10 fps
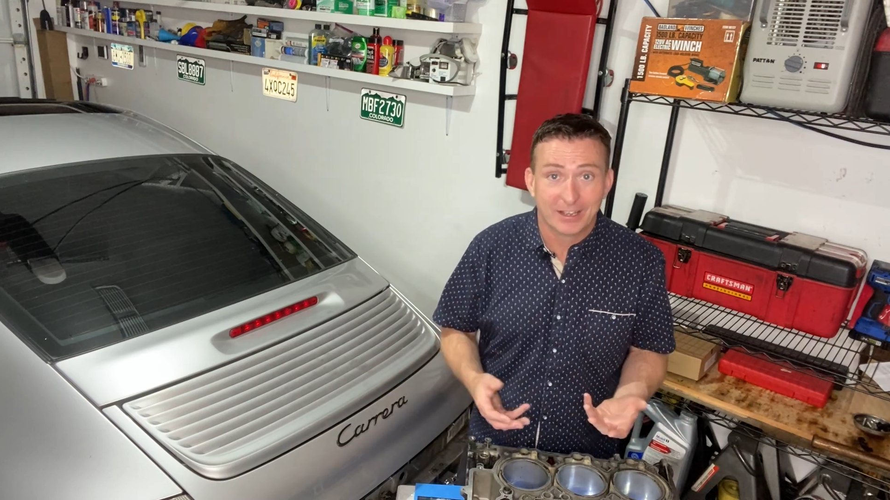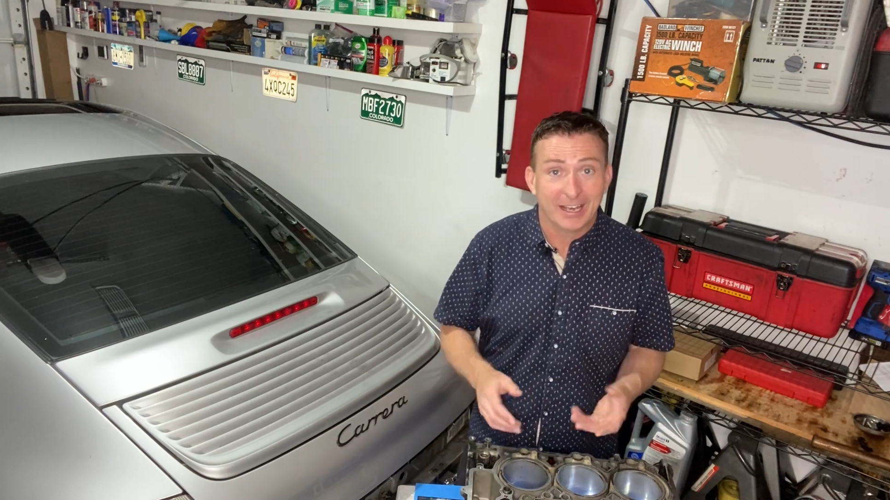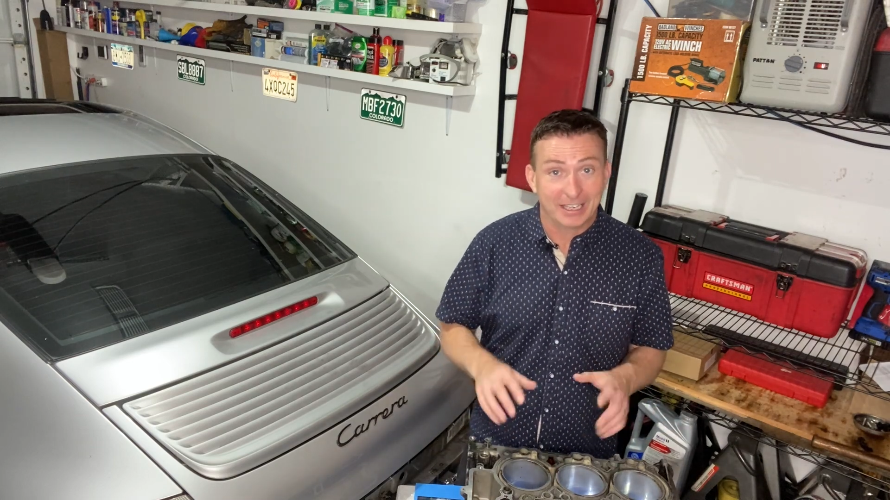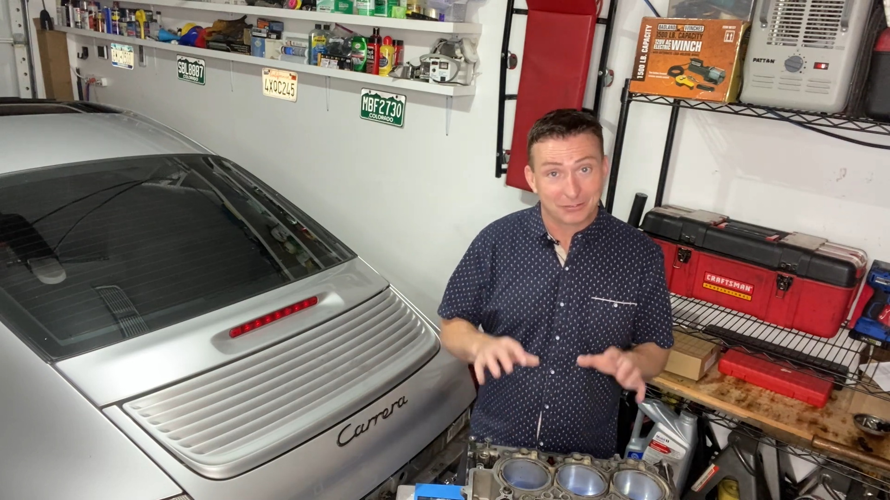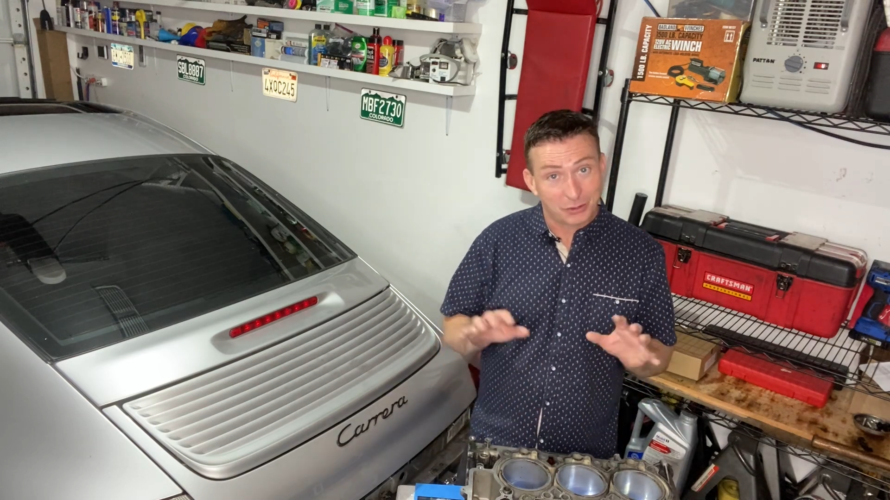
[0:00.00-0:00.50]

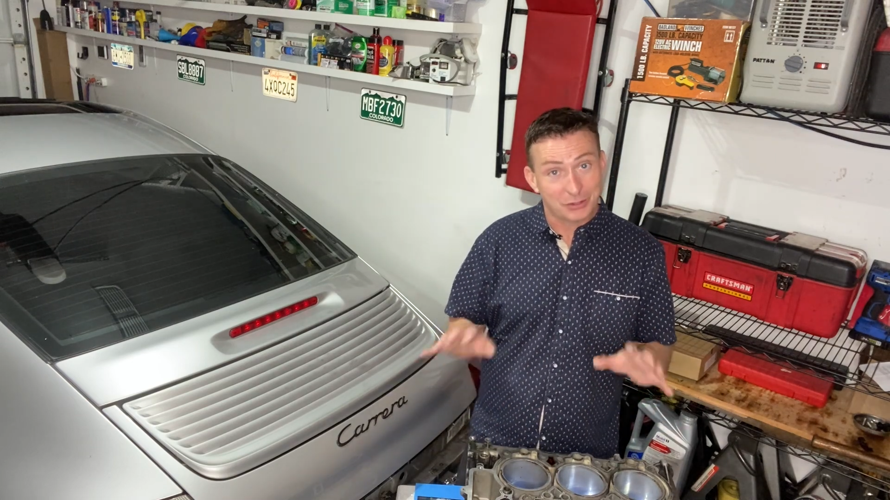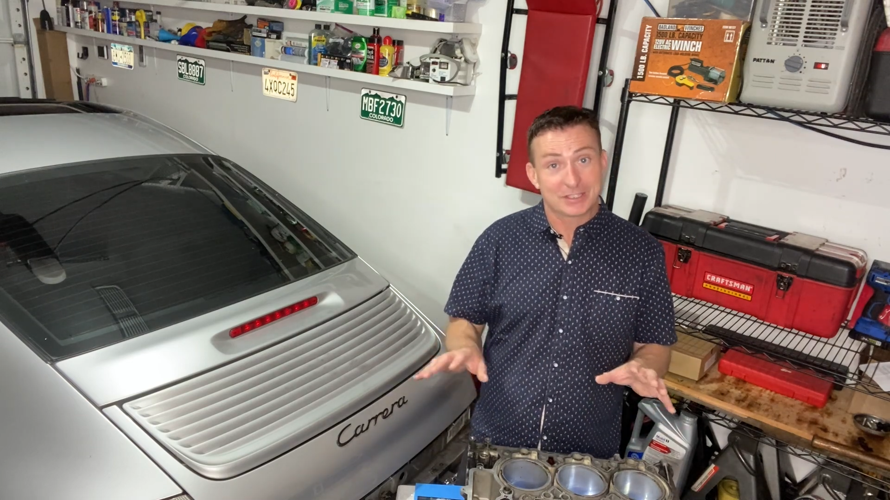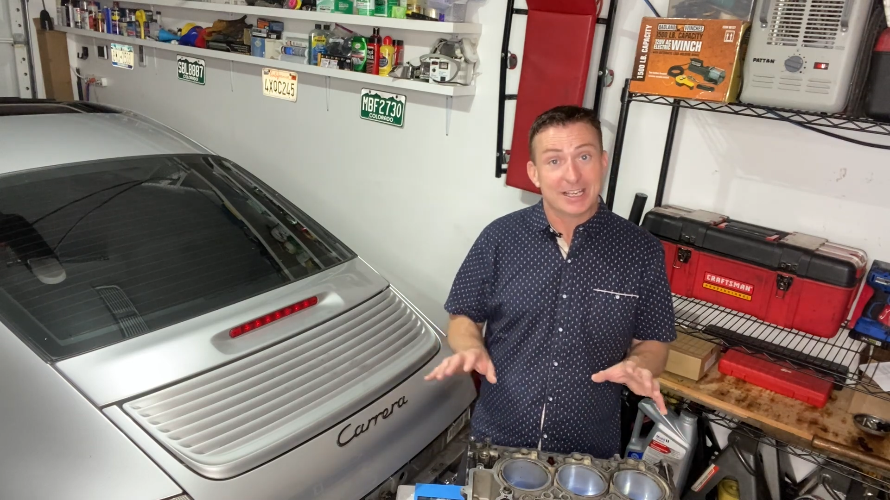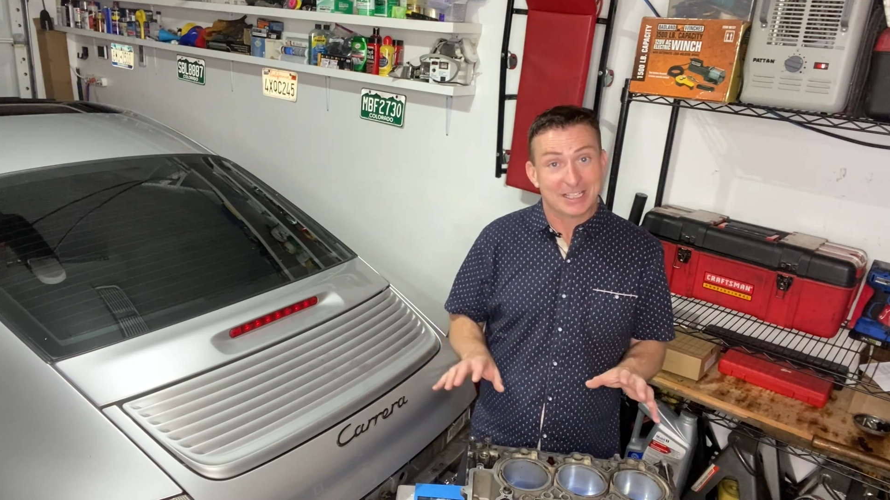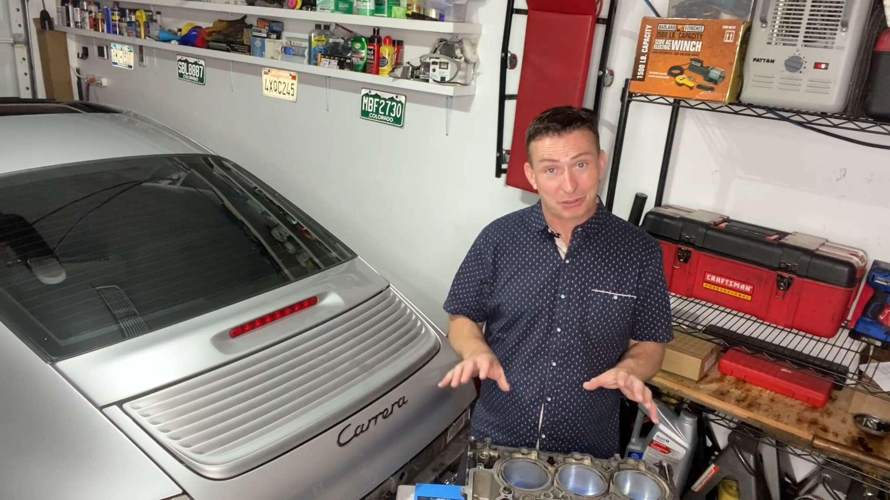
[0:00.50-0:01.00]
and of course
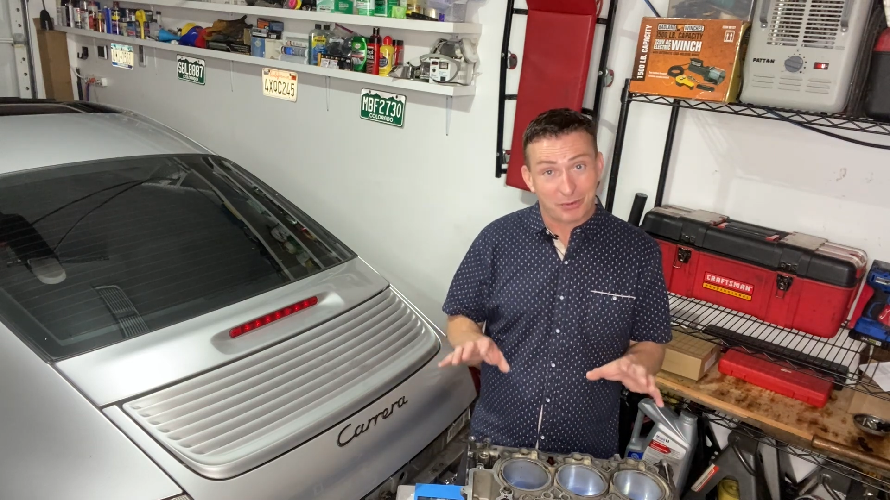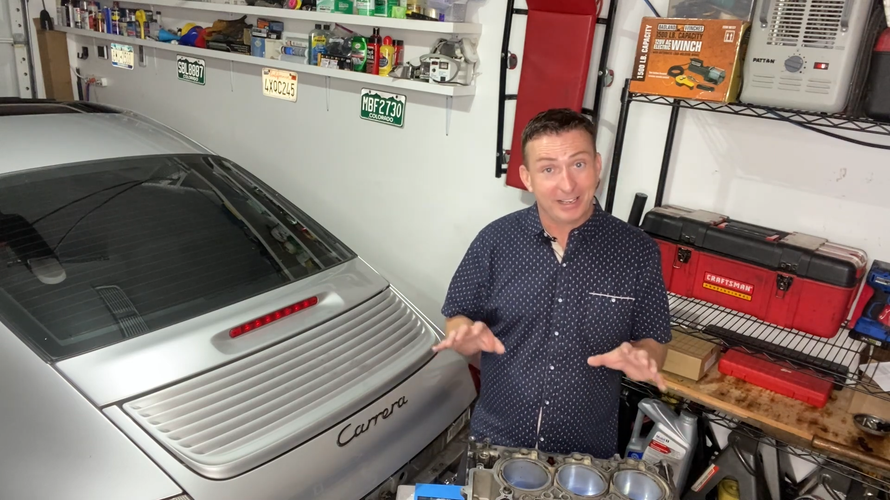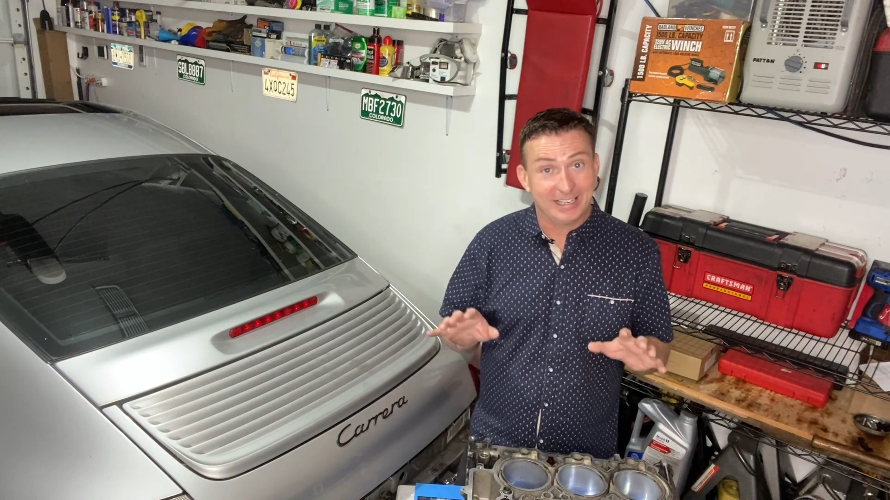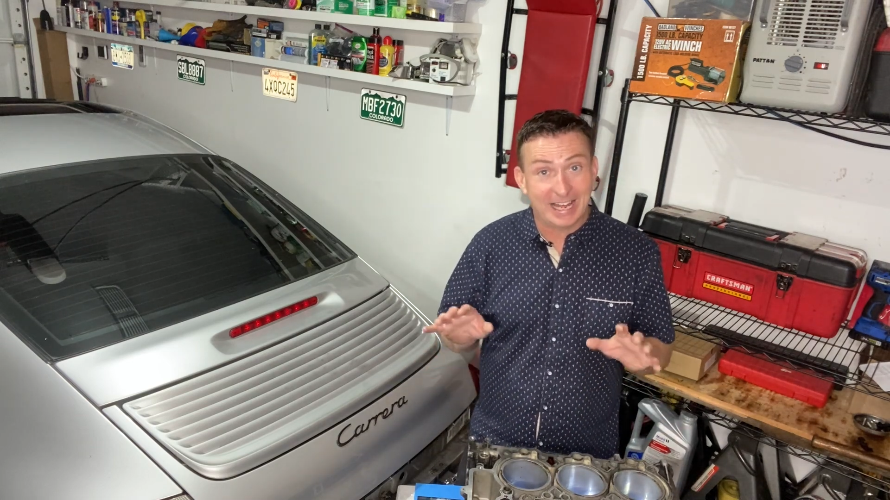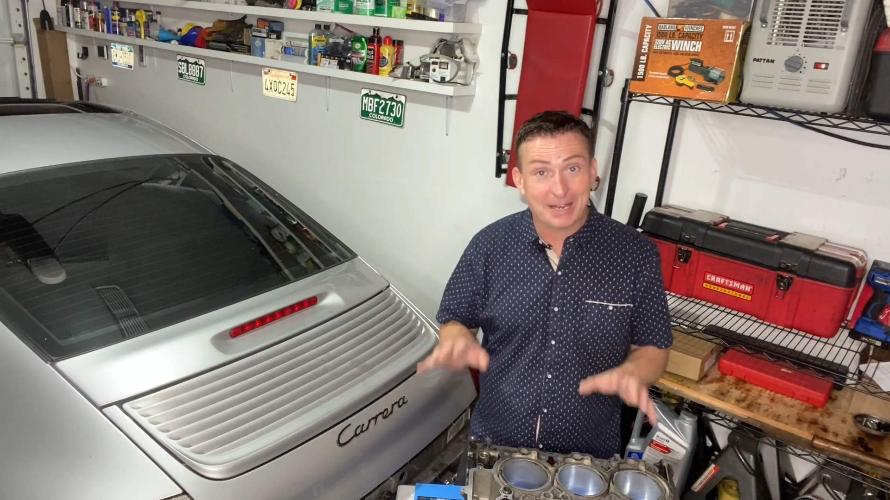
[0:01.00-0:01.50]
it's quite
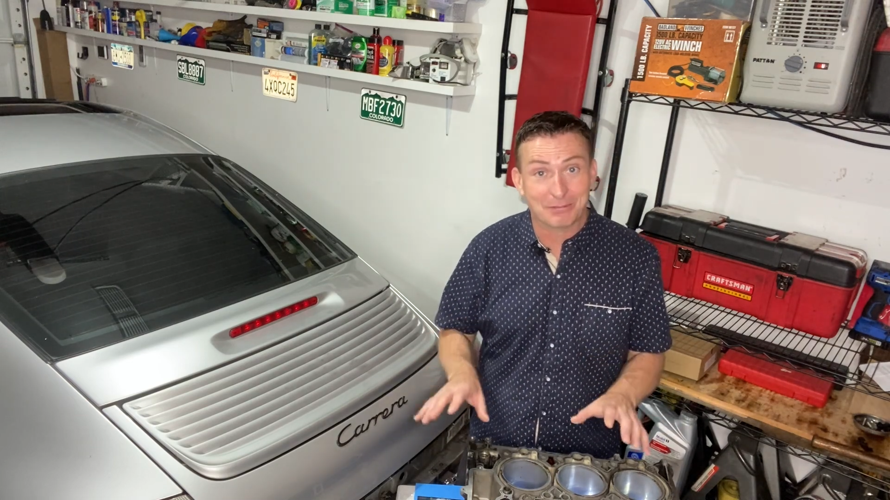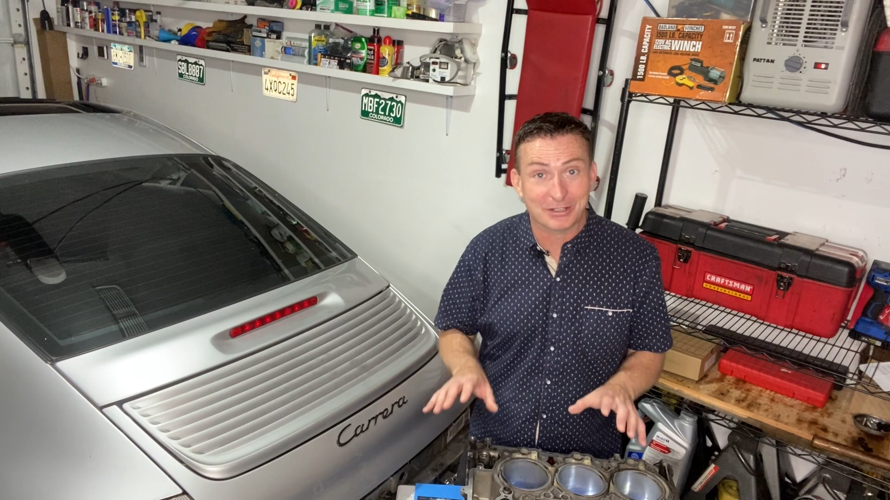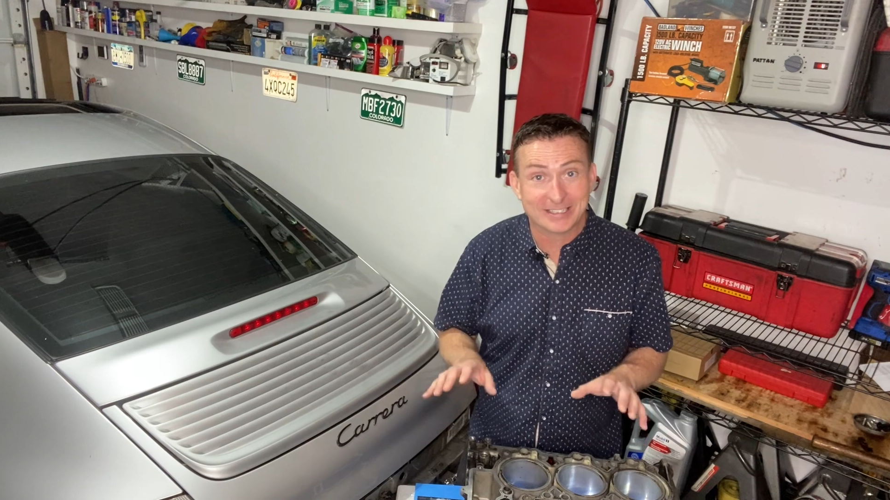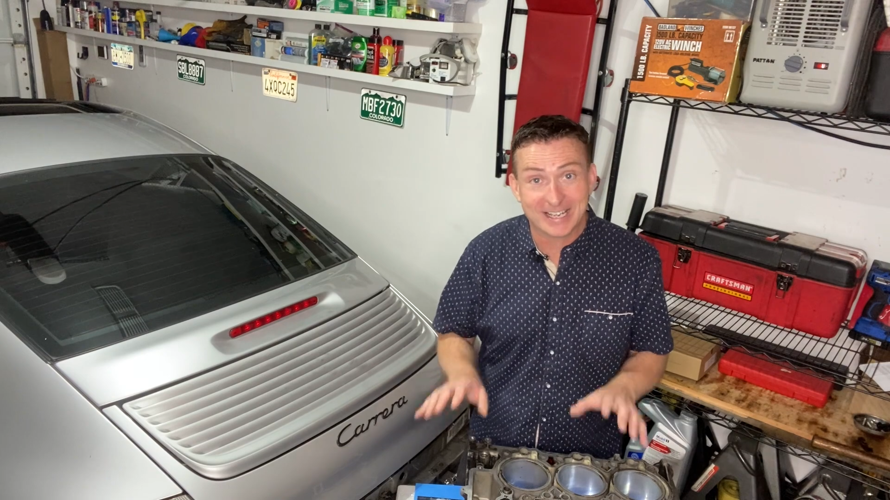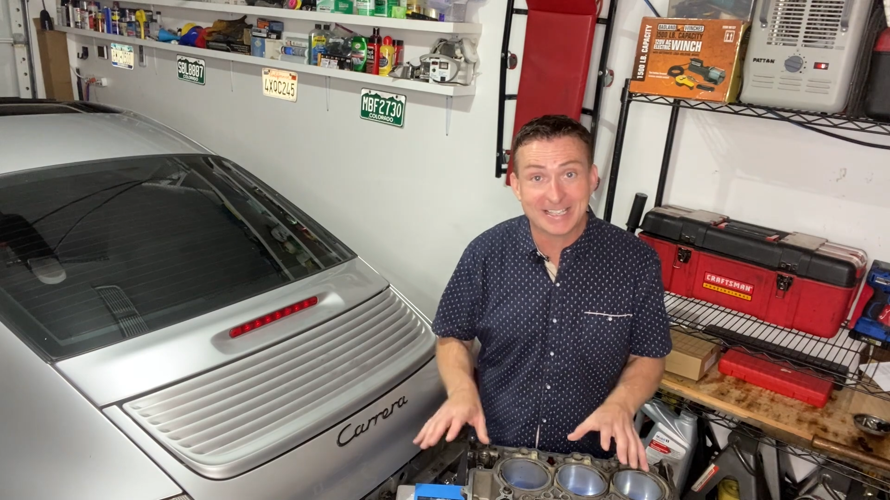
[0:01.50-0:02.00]
labor
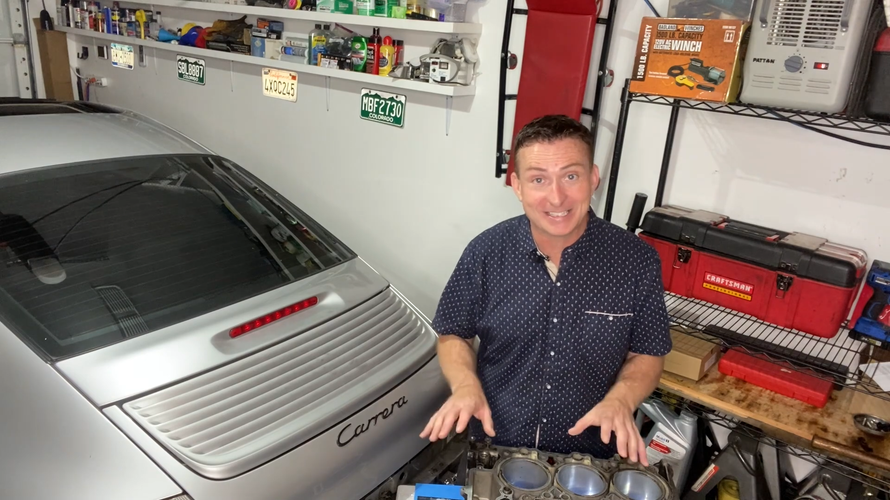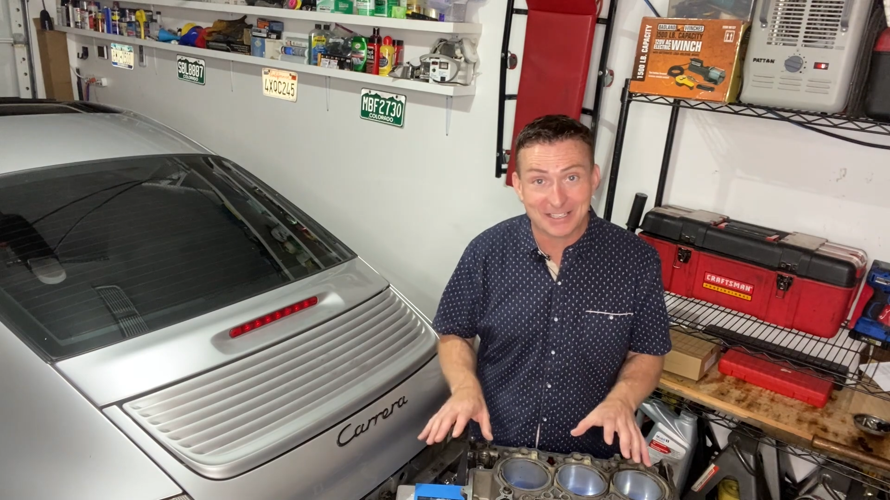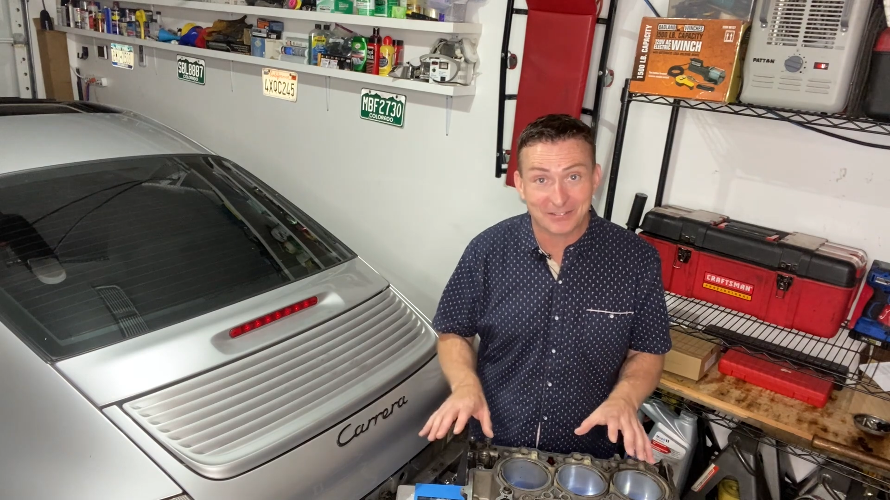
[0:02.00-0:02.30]
intensive,